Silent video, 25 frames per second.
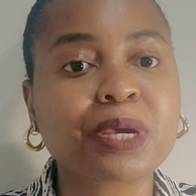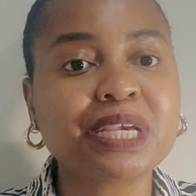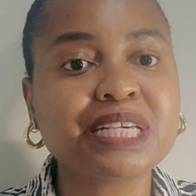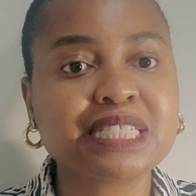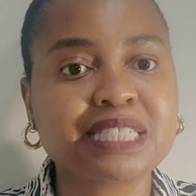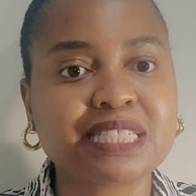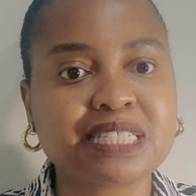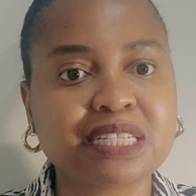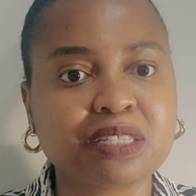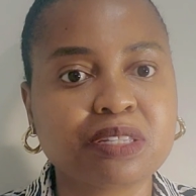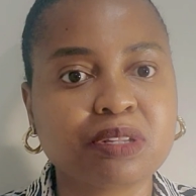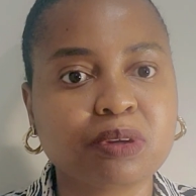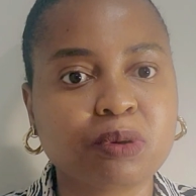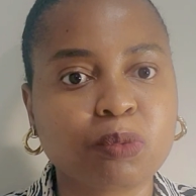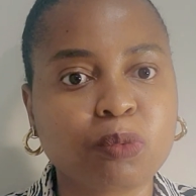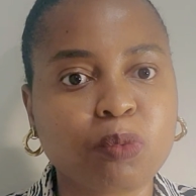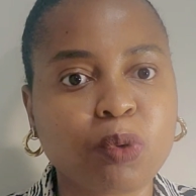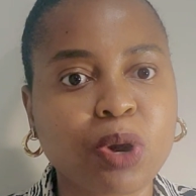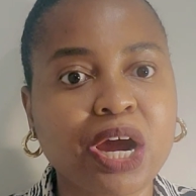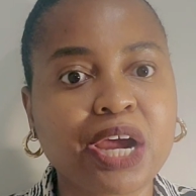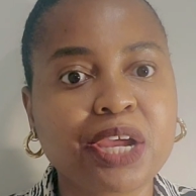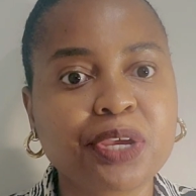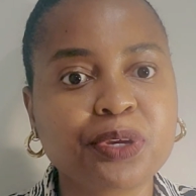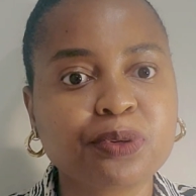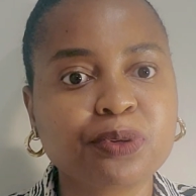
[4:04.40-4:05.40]
reason
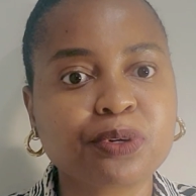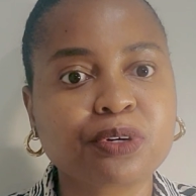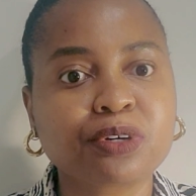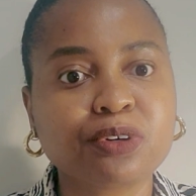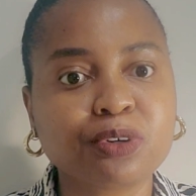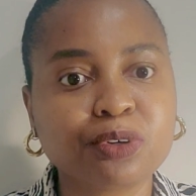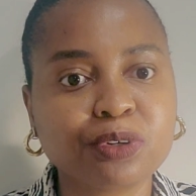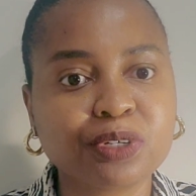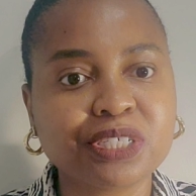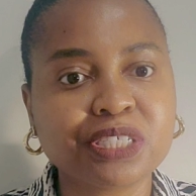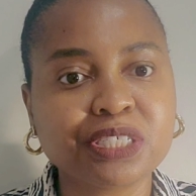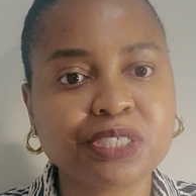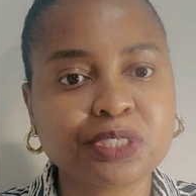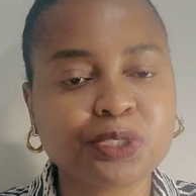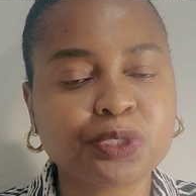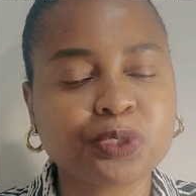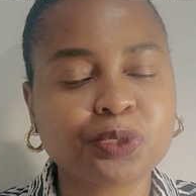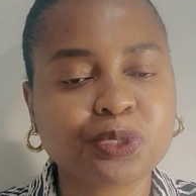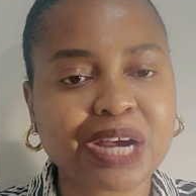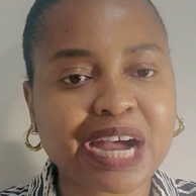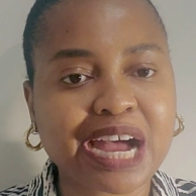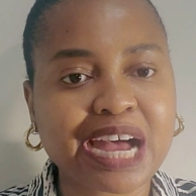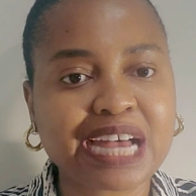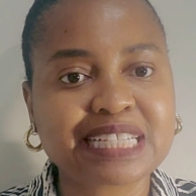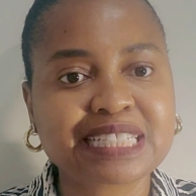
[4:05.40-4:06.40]
why you're going
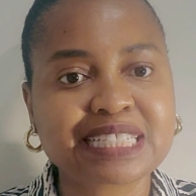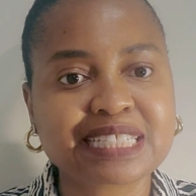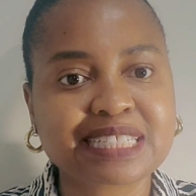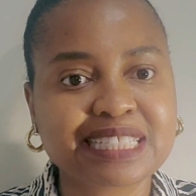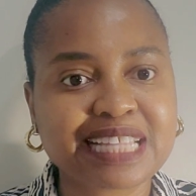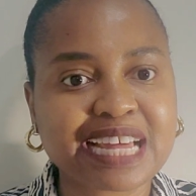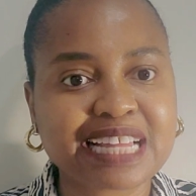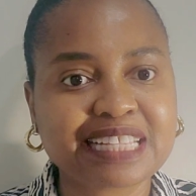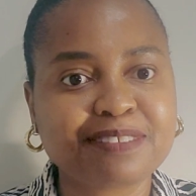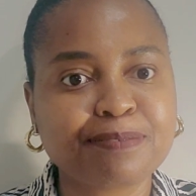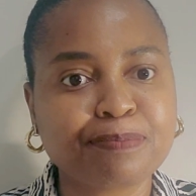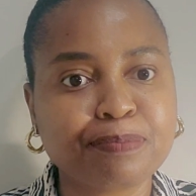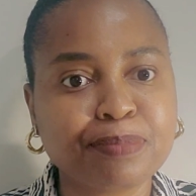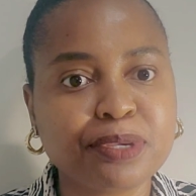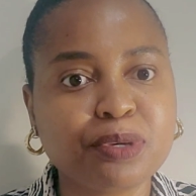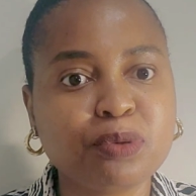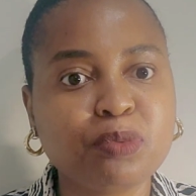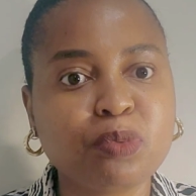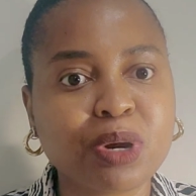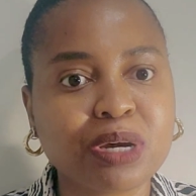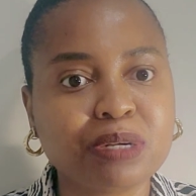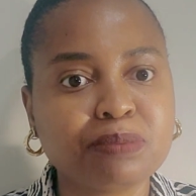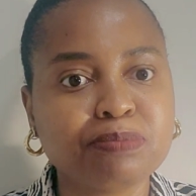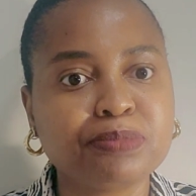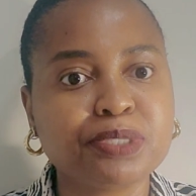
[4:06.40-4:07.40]
to ask that
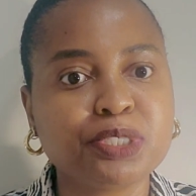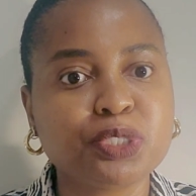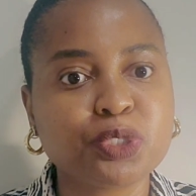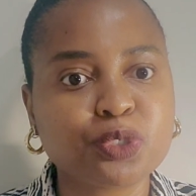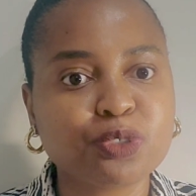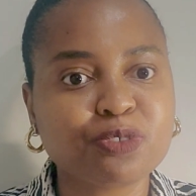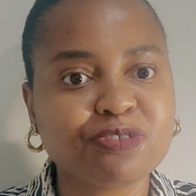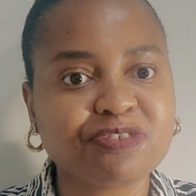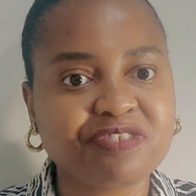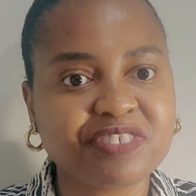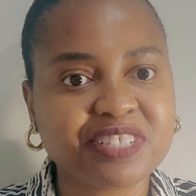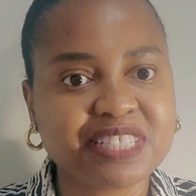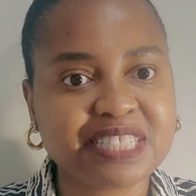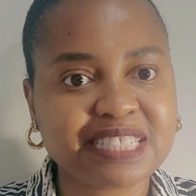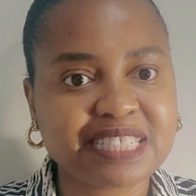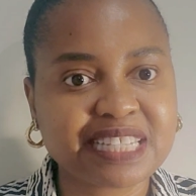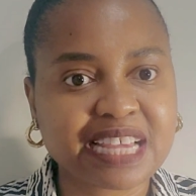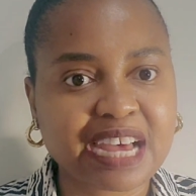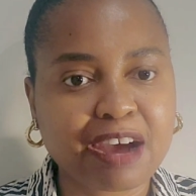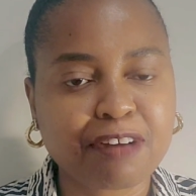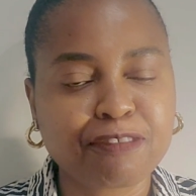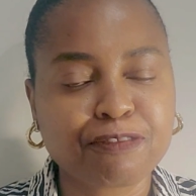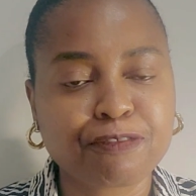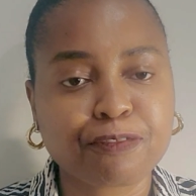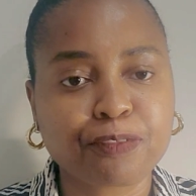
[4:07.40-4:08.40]
B1, B2
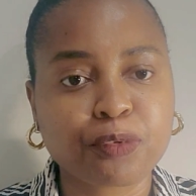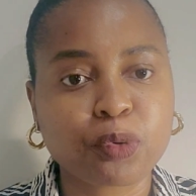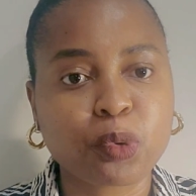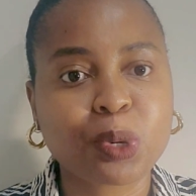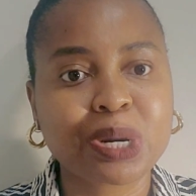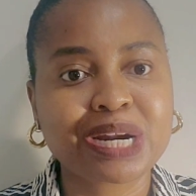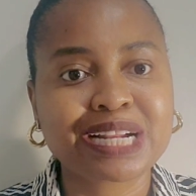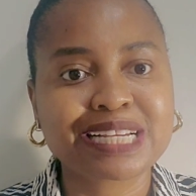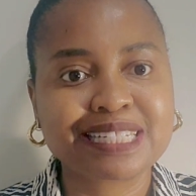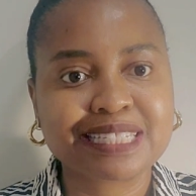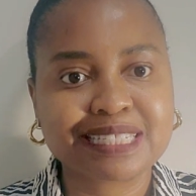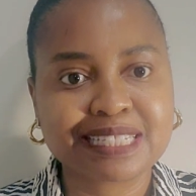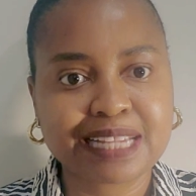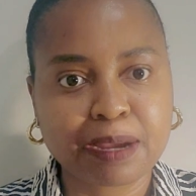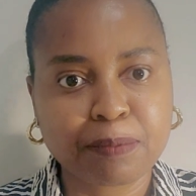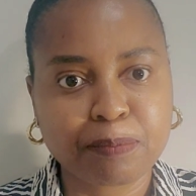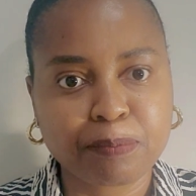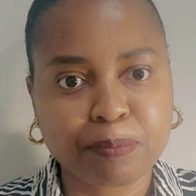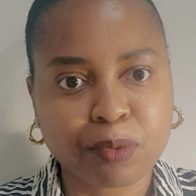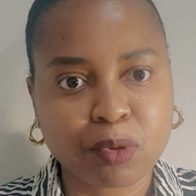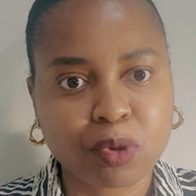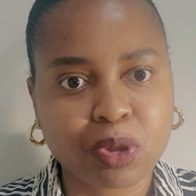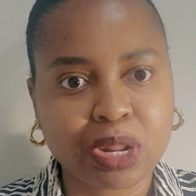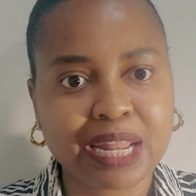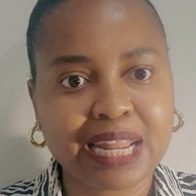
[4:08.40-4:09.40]
visa? For
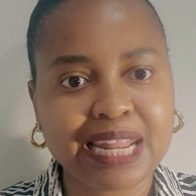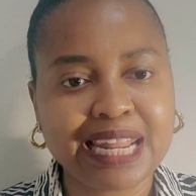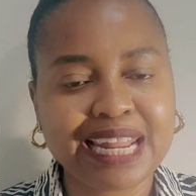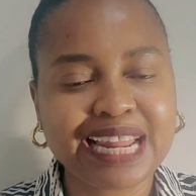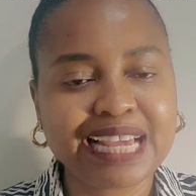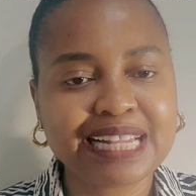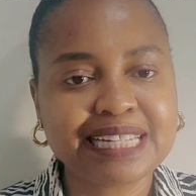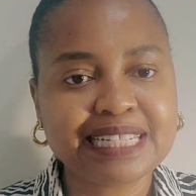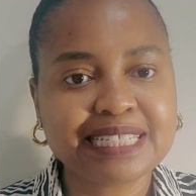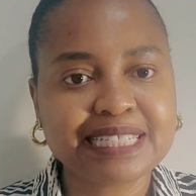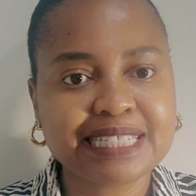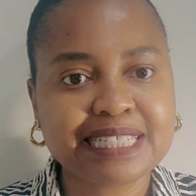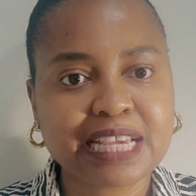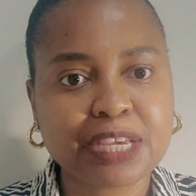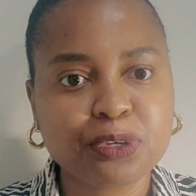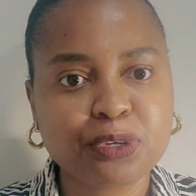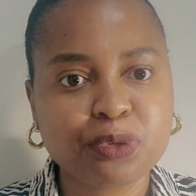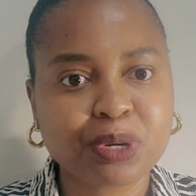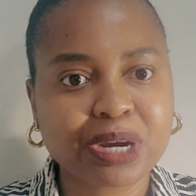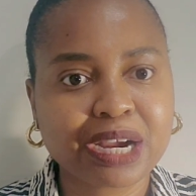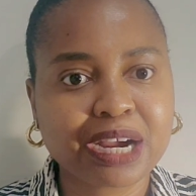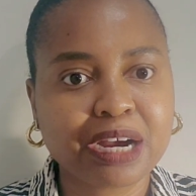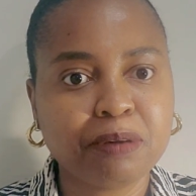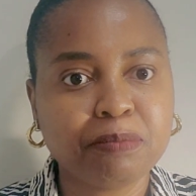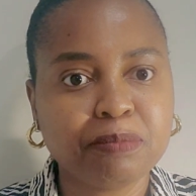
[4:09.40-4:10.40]
example, let's say
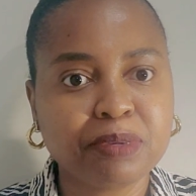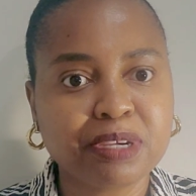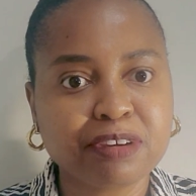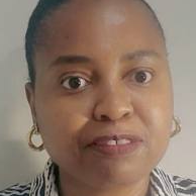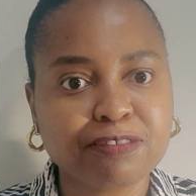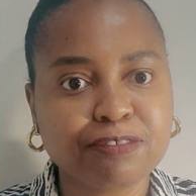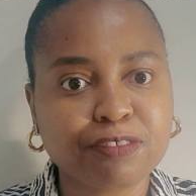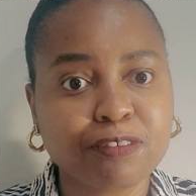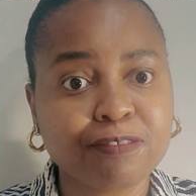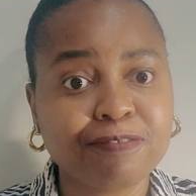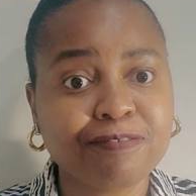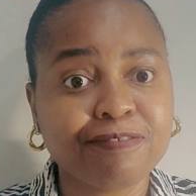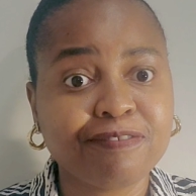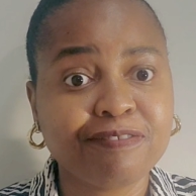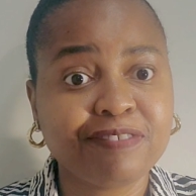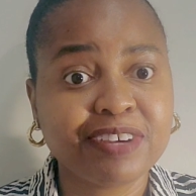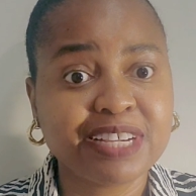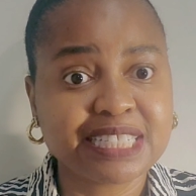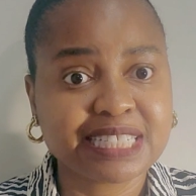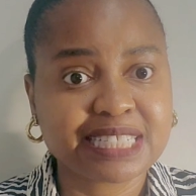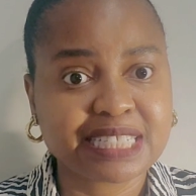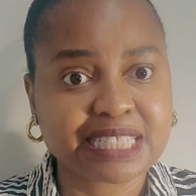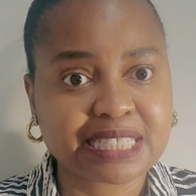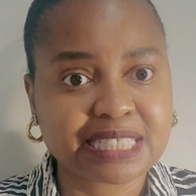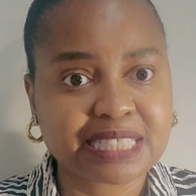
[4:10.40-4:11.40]
you're coming for
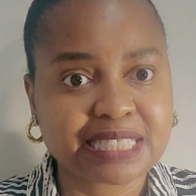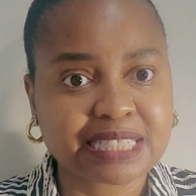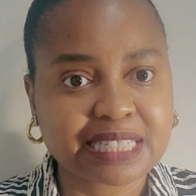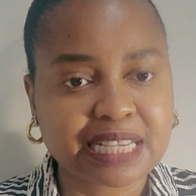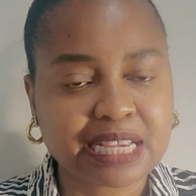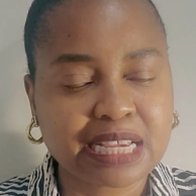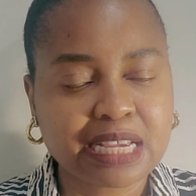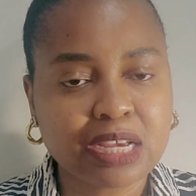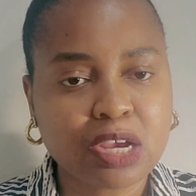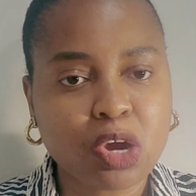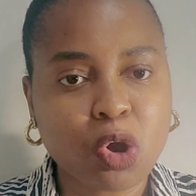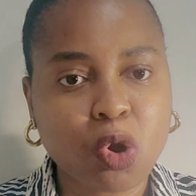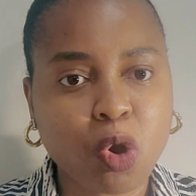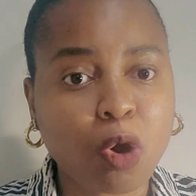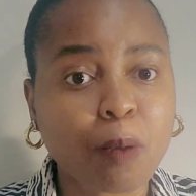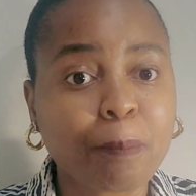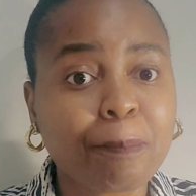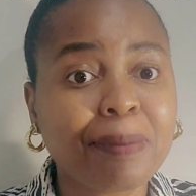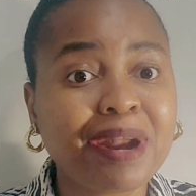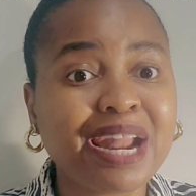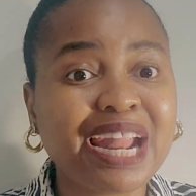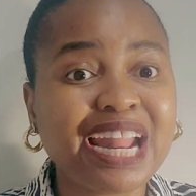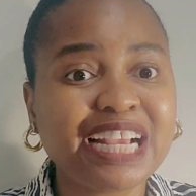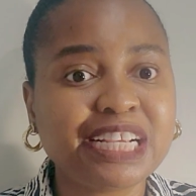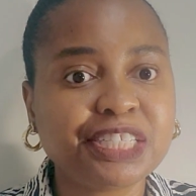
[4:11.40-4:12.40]
visit
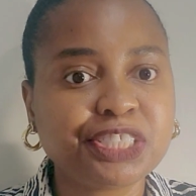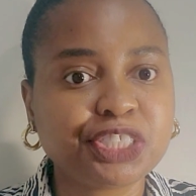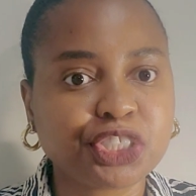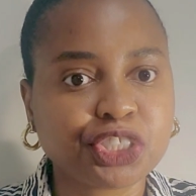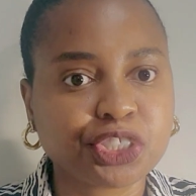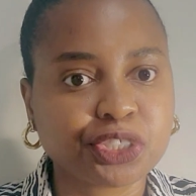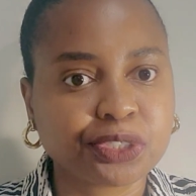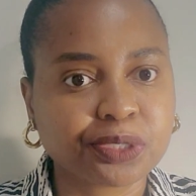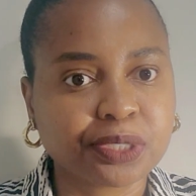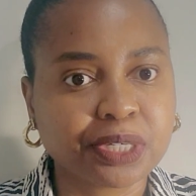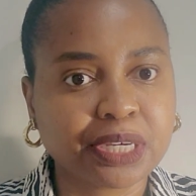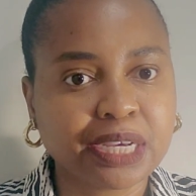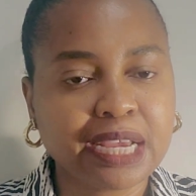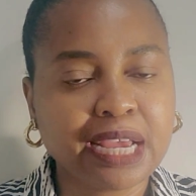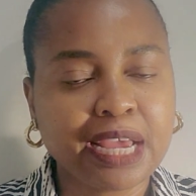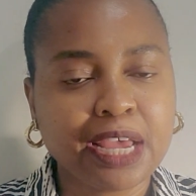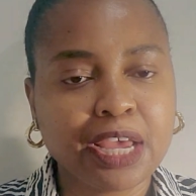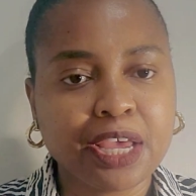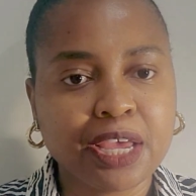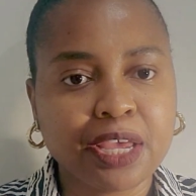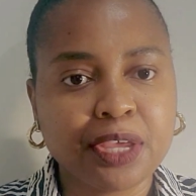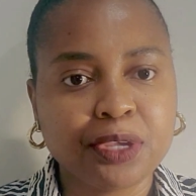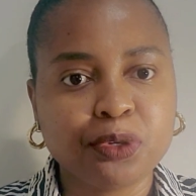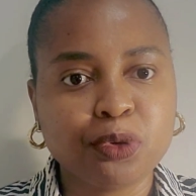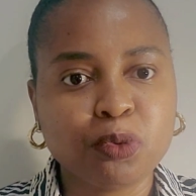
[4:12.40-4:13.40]
or pleasure
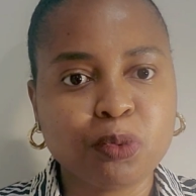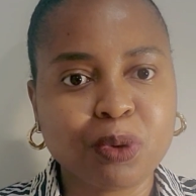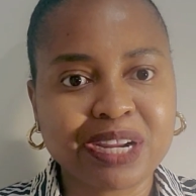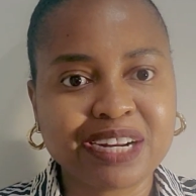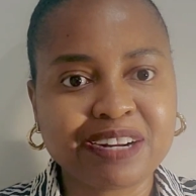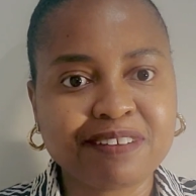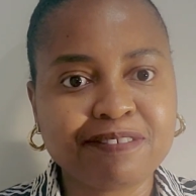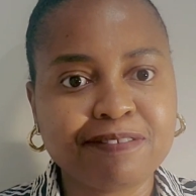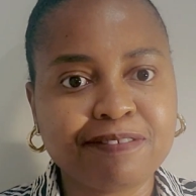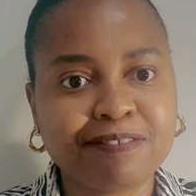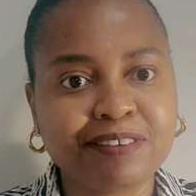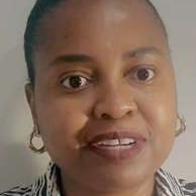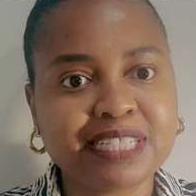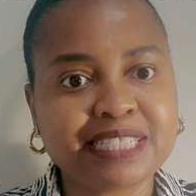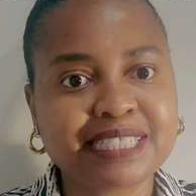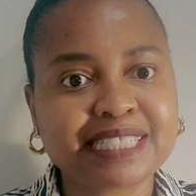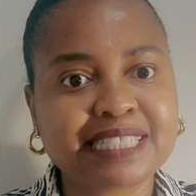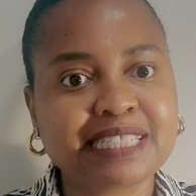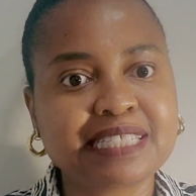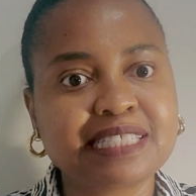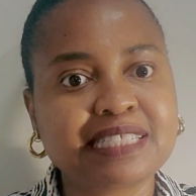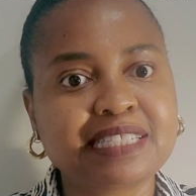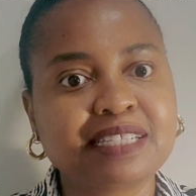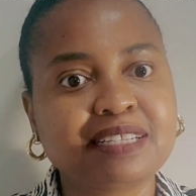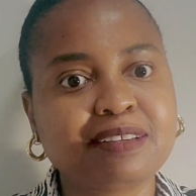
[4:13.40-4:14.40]
you want to
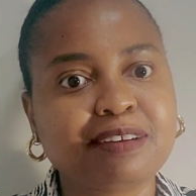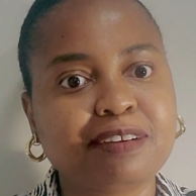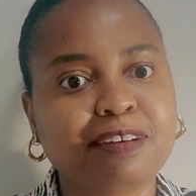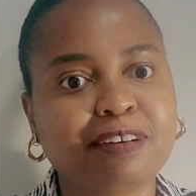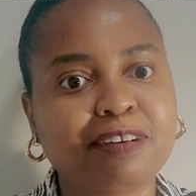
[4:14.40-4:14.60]
visit,